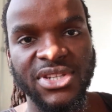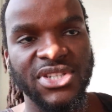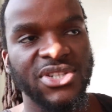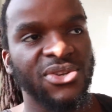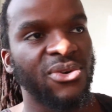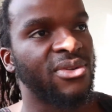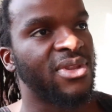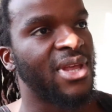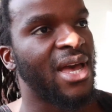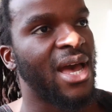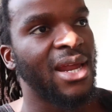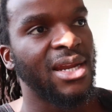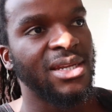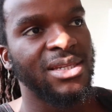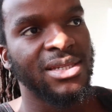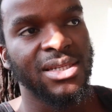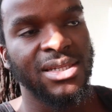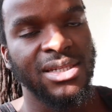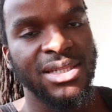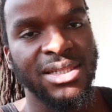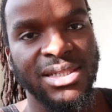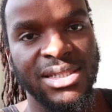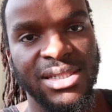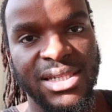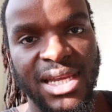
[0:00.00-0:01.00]
So that is a
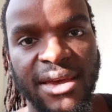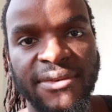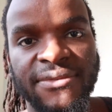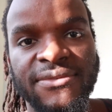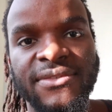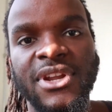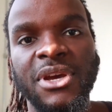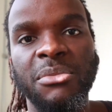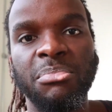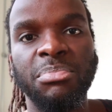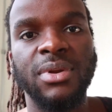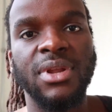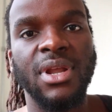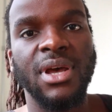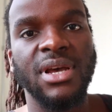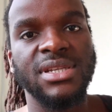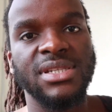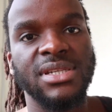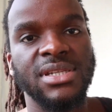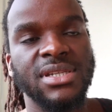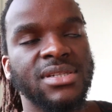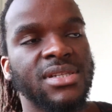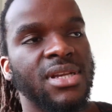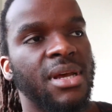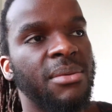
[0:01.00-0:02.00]
definite
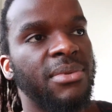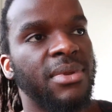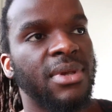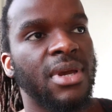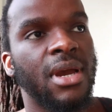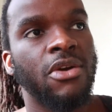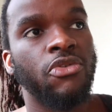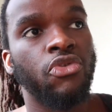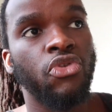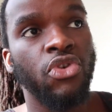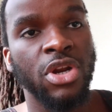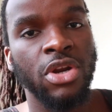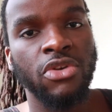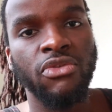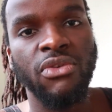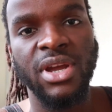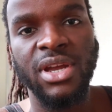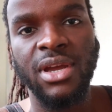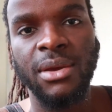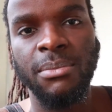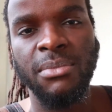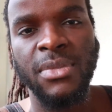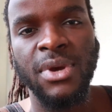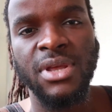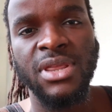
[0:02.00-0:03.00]
plus and something I really
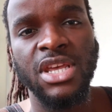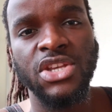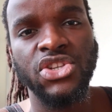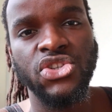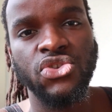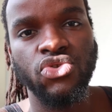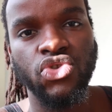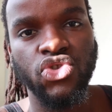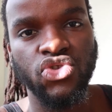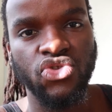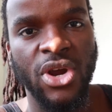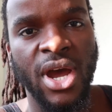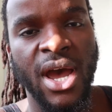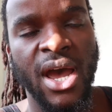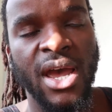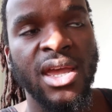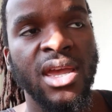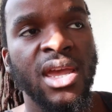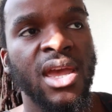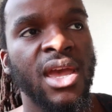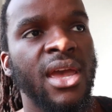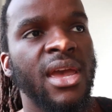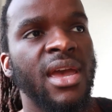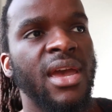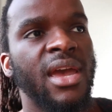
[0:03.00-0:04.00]
recommend that you
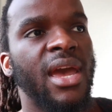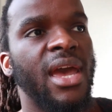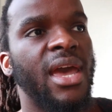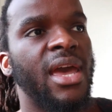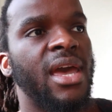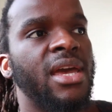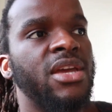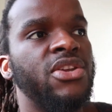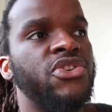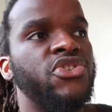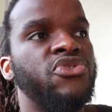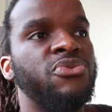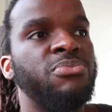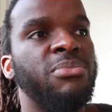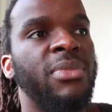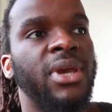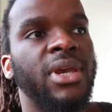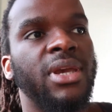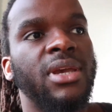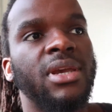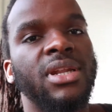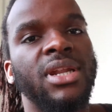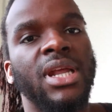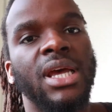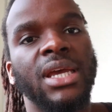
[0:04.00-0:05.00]
try and you
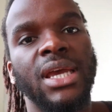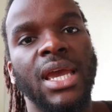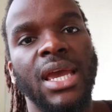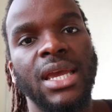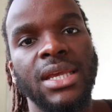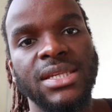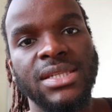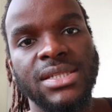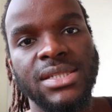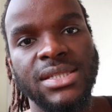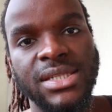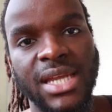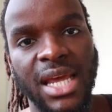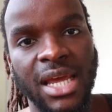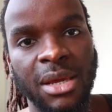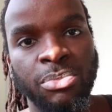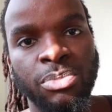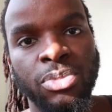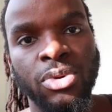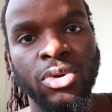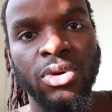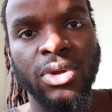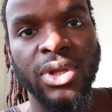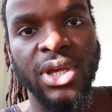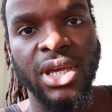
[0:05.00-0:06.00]
make it like a
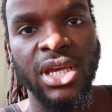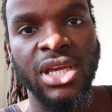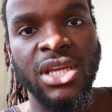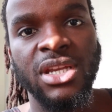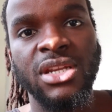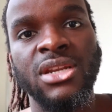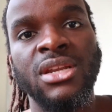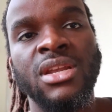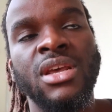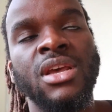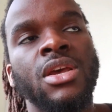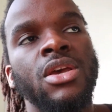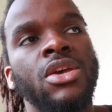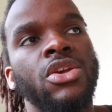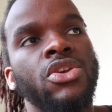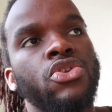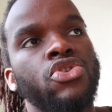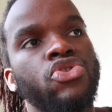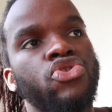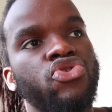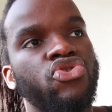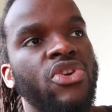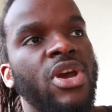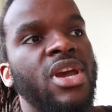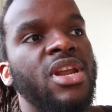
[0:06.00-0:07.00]
staple in
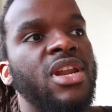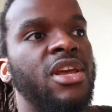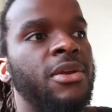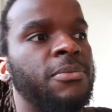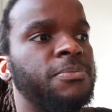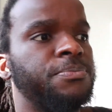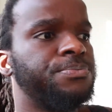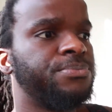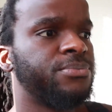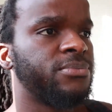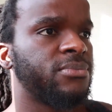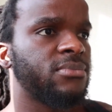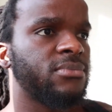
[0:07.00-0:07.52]
your training.